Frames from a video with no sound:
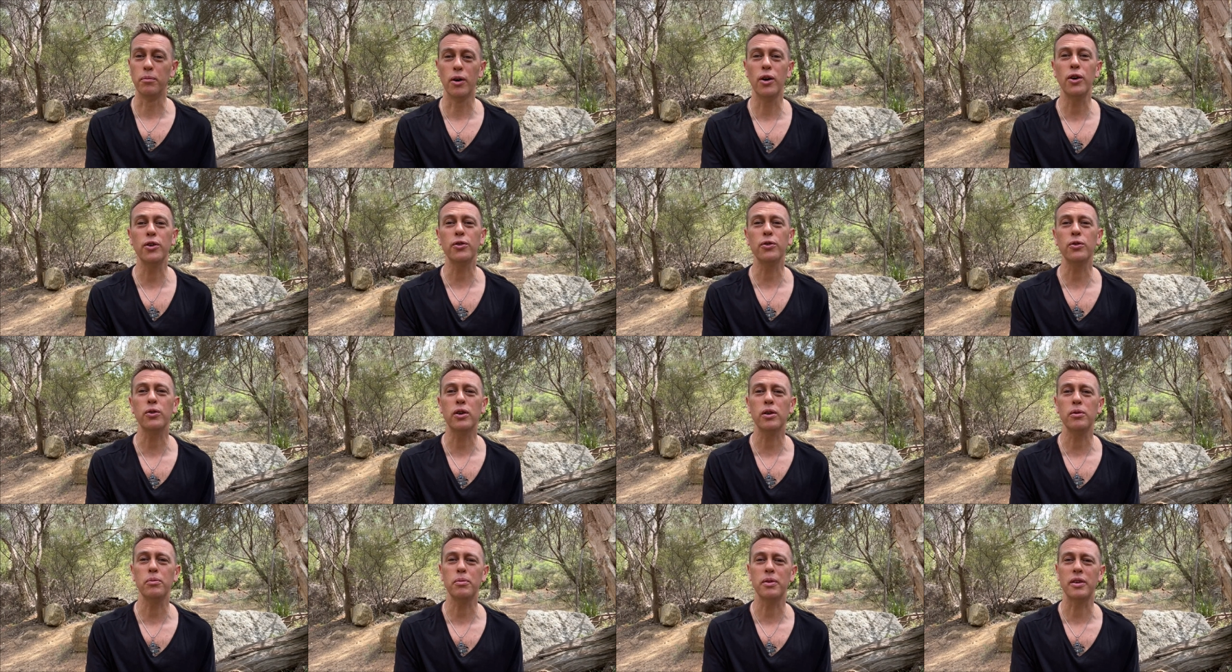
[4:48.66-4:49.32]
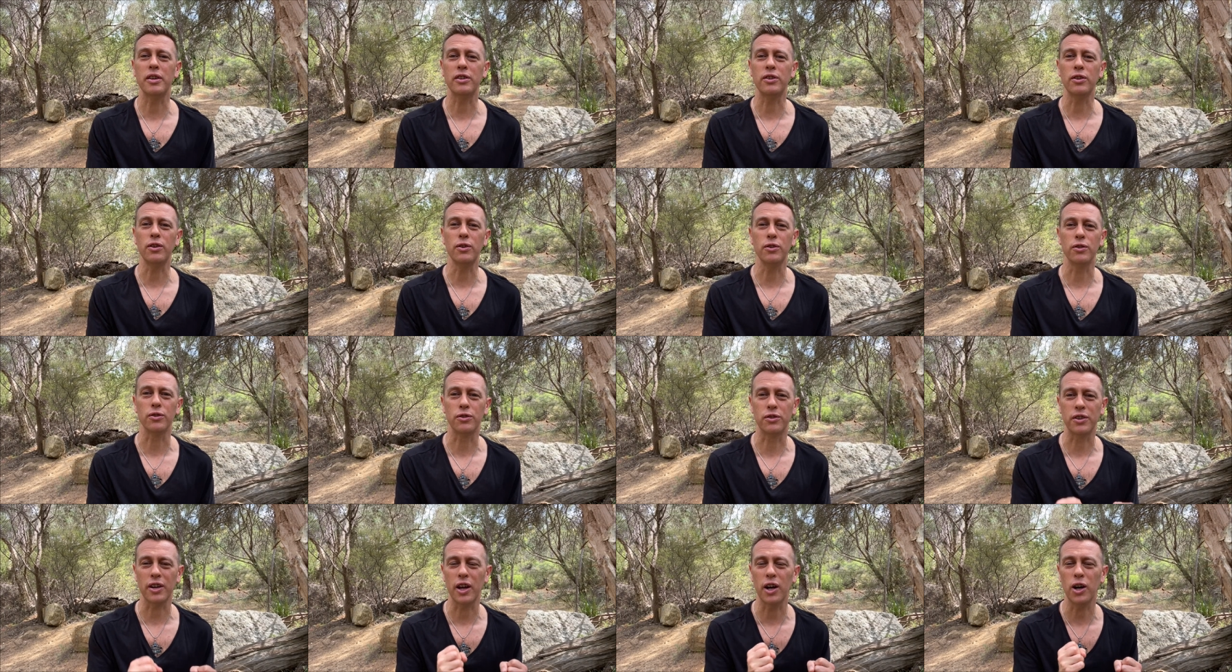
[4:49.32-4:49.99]
myrtle can be
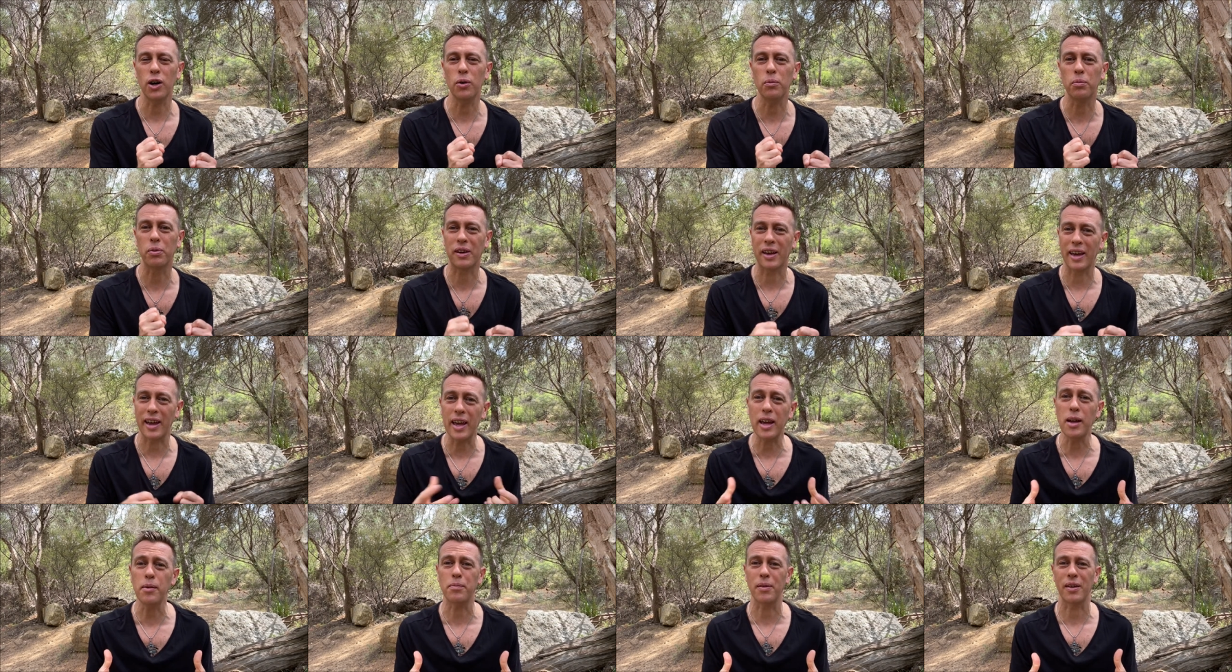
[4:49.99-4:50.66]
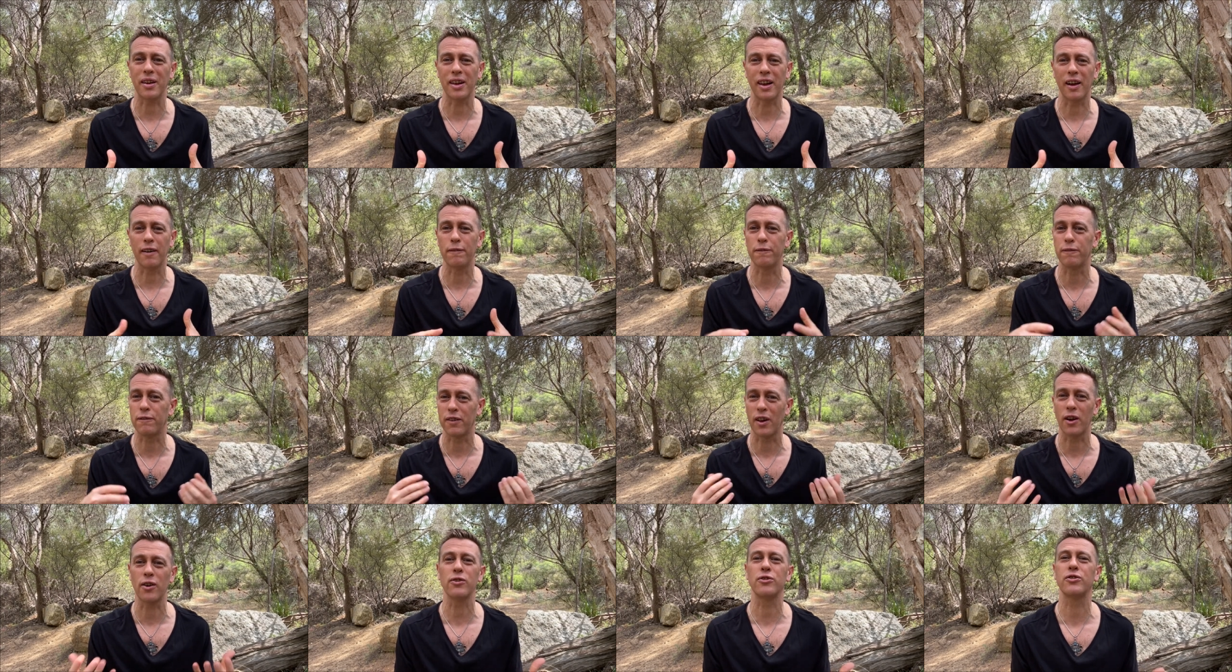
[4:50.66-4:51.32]
used to help keep love
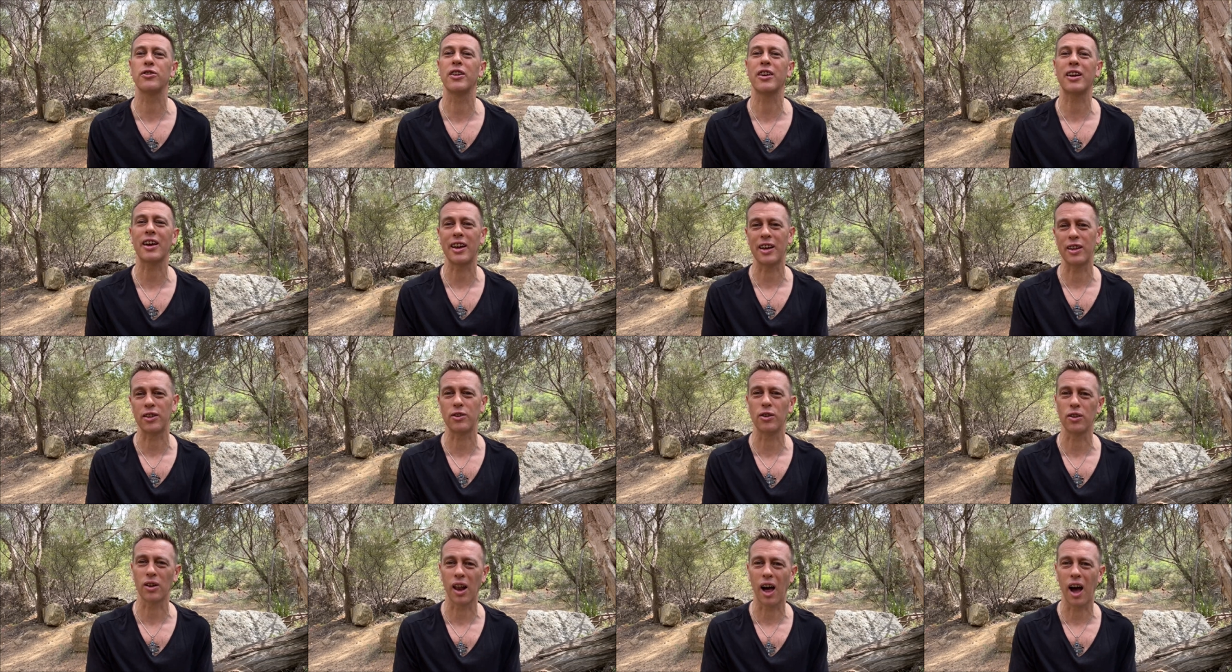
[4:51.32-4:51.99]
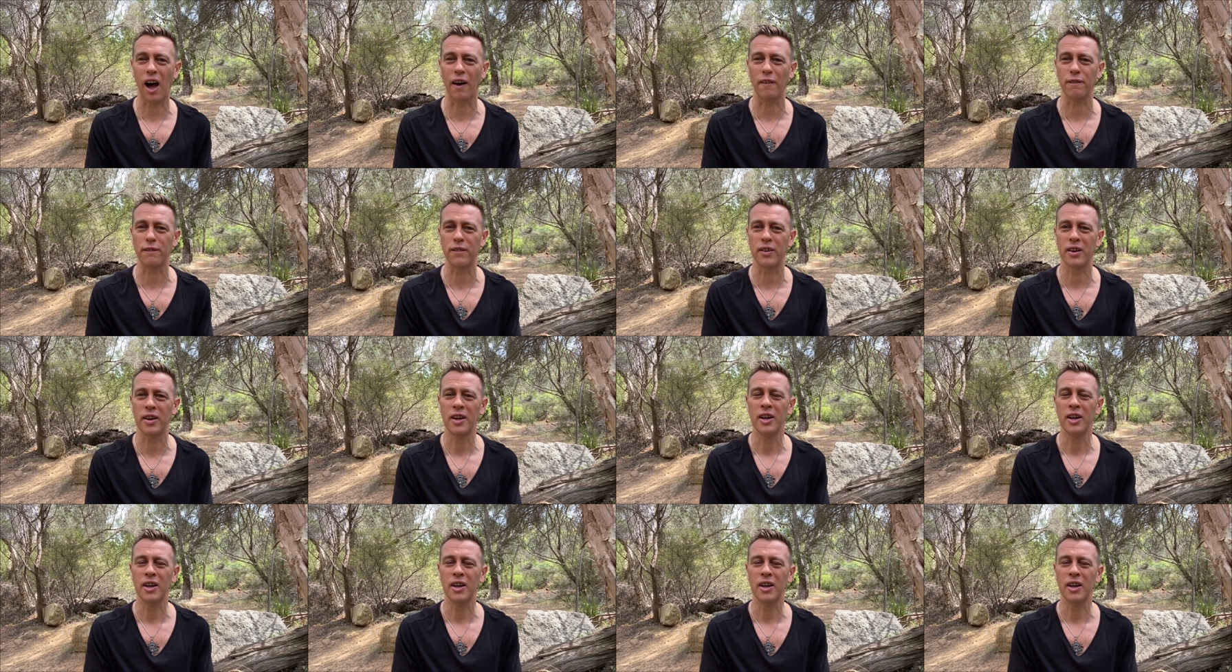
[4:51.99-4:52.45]
flourishing in your life.